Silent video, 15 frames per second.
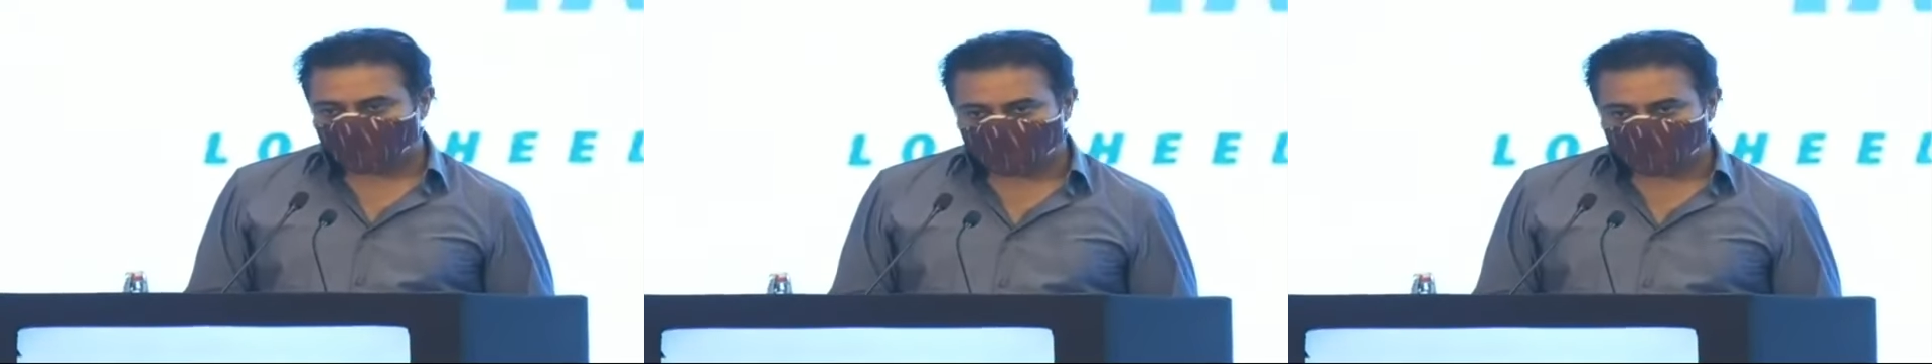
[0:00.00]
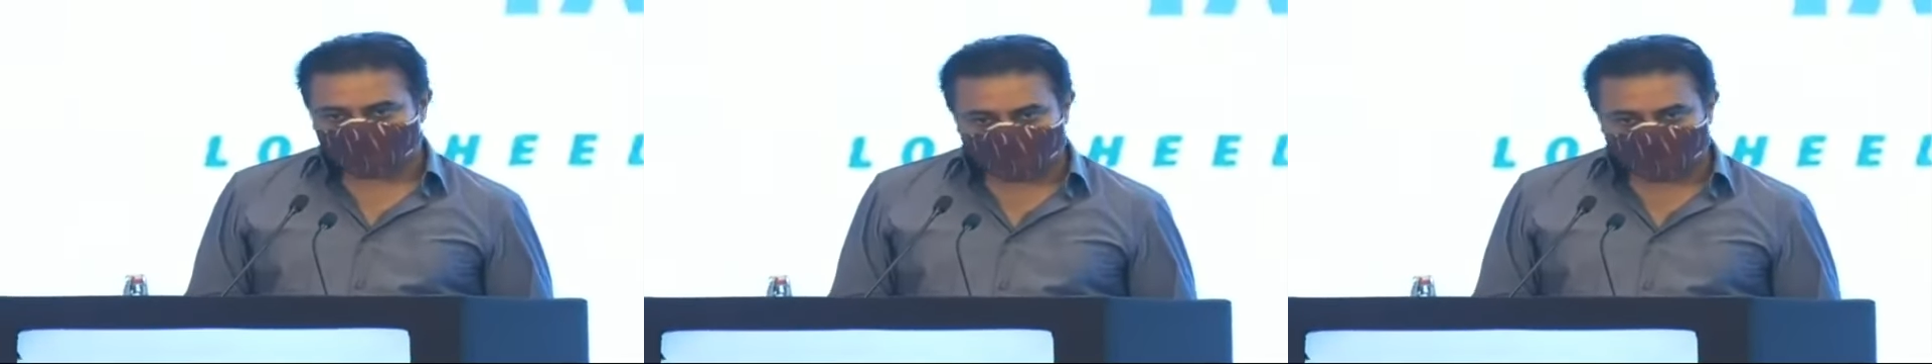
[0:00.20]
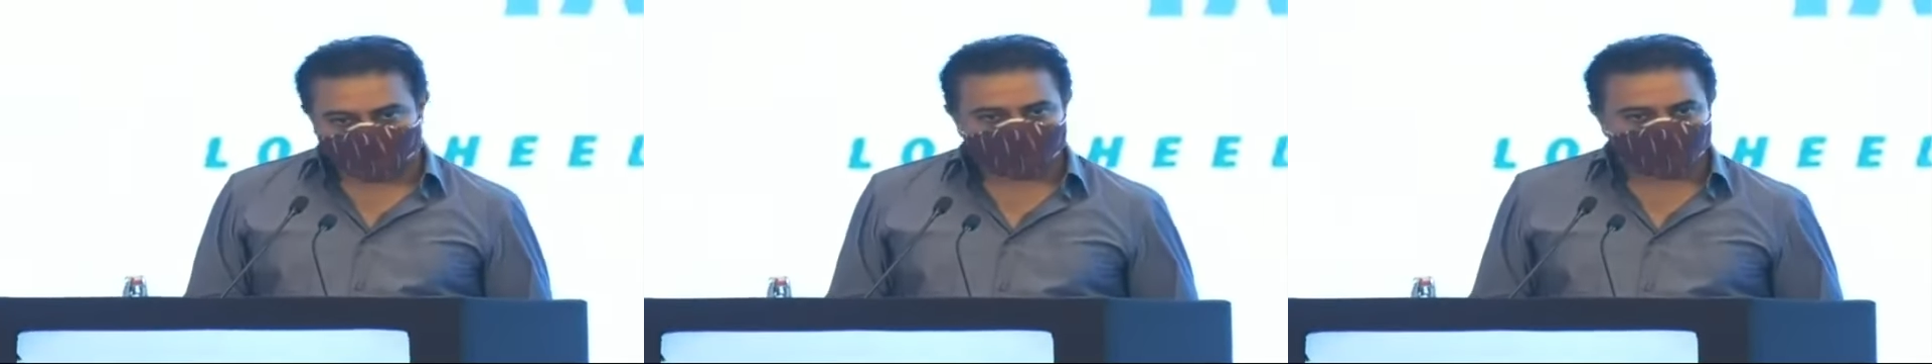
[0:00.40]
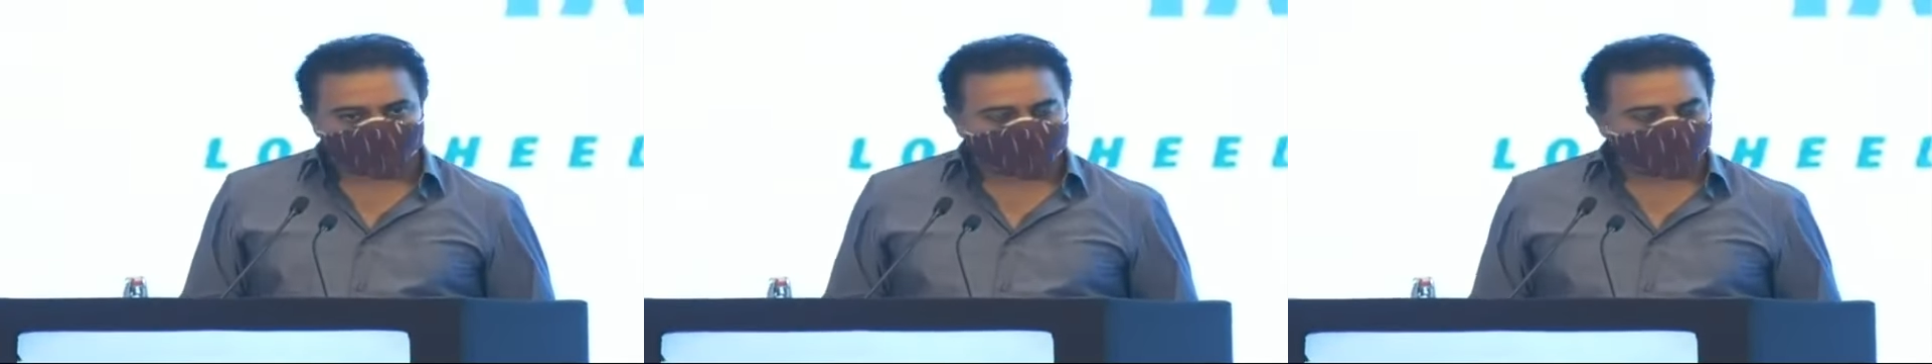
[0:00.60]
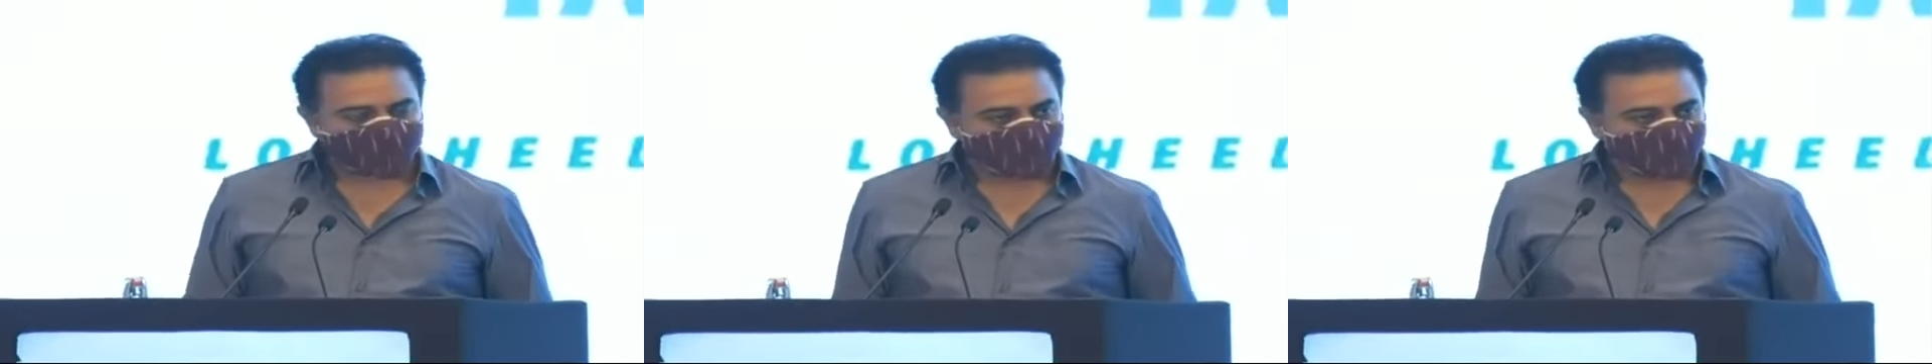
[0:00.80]
the
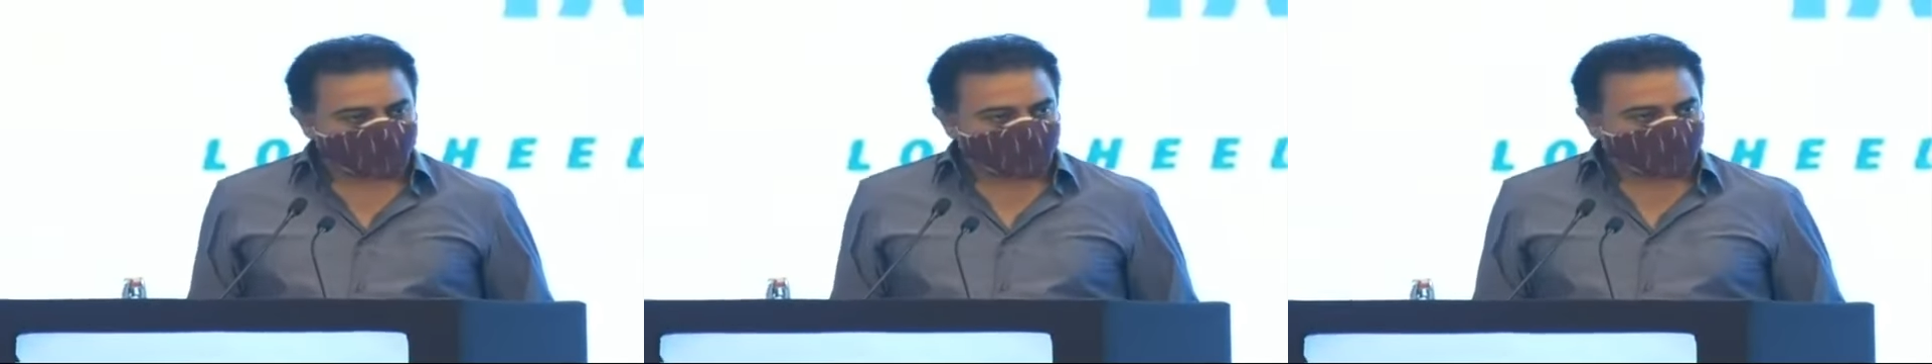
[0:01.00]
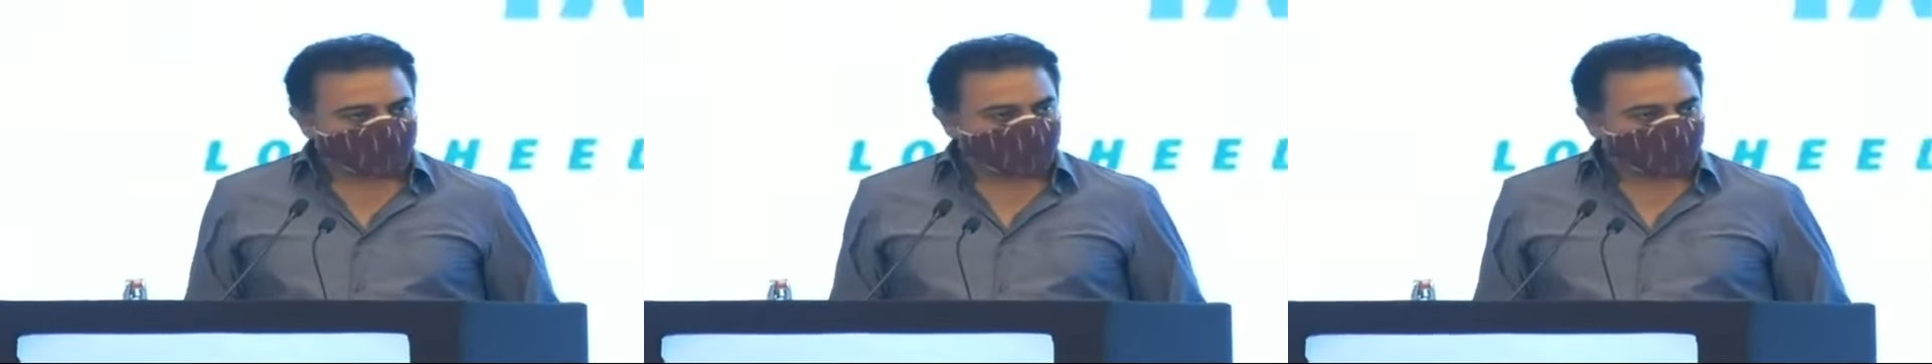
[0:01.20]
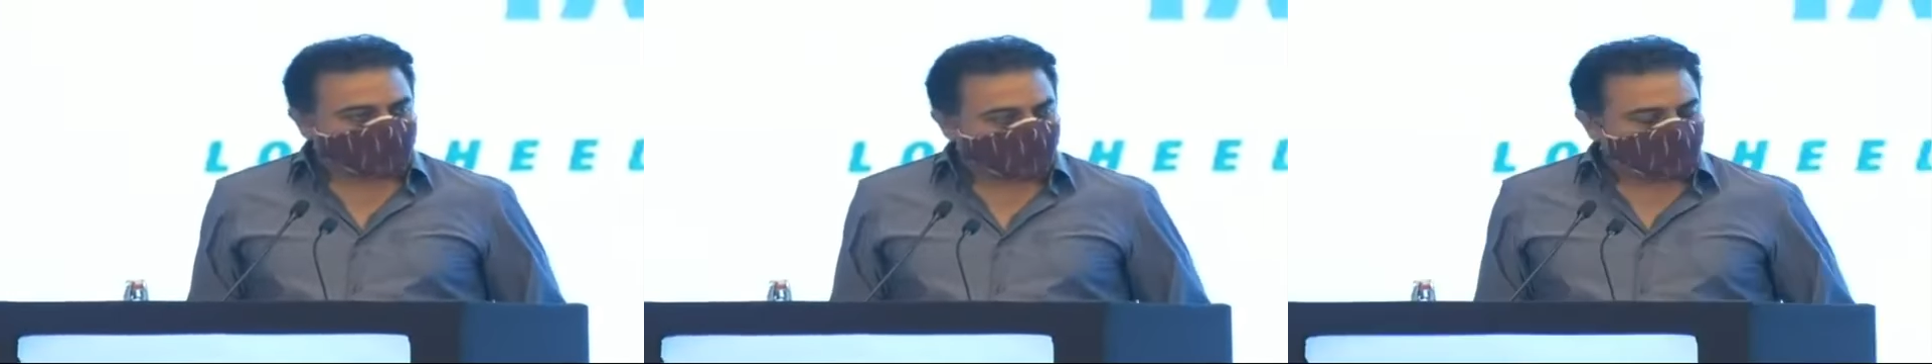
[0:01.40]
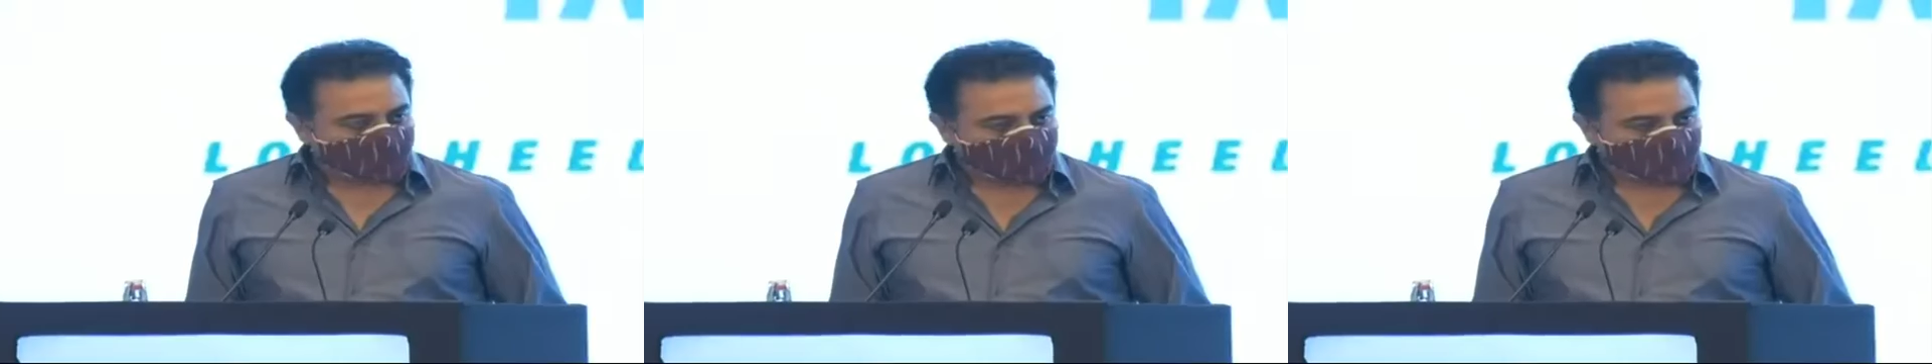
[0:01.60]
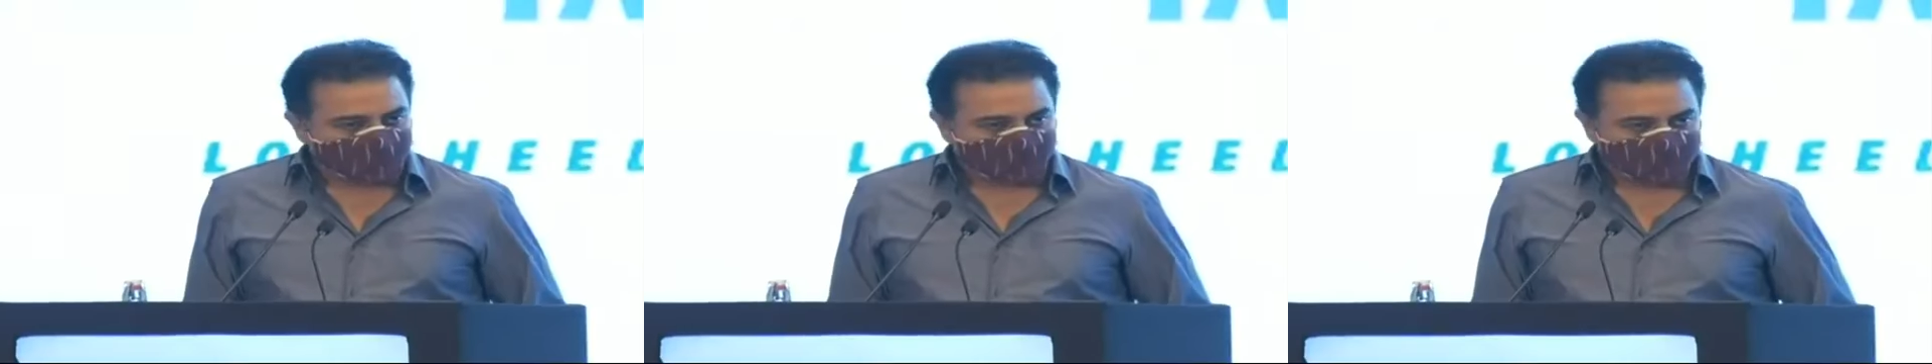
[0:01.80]
Tata
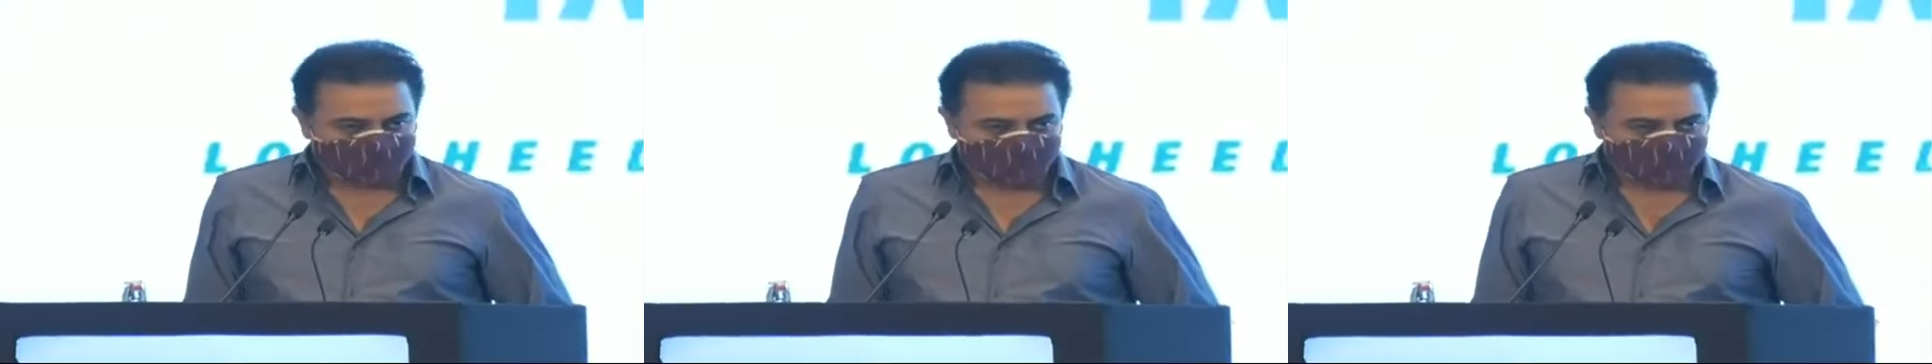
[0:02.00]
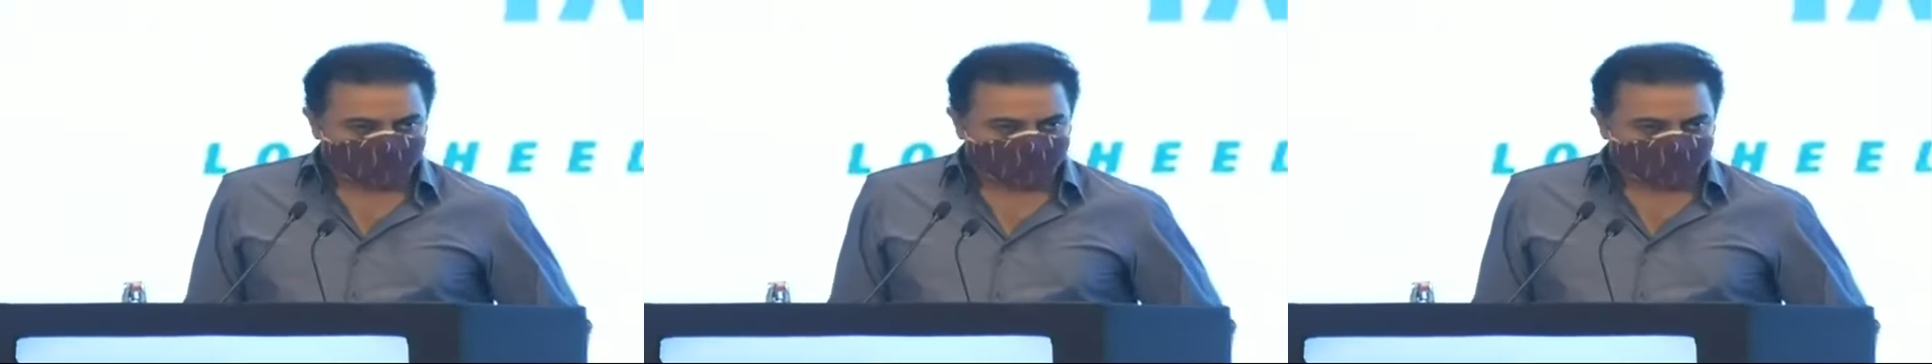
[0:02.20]
Lockheed,